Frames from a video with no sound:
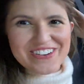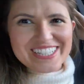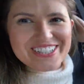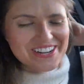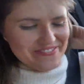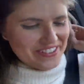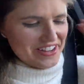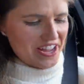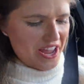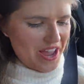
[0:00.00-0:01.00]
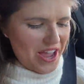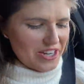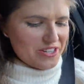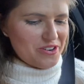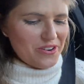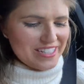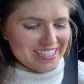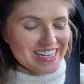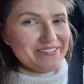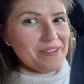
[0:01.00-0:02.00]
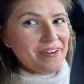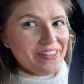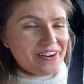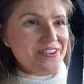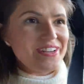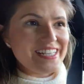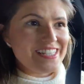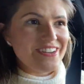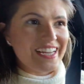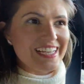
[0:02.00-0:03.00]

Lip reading: Trip to go and see my brother, who is doing a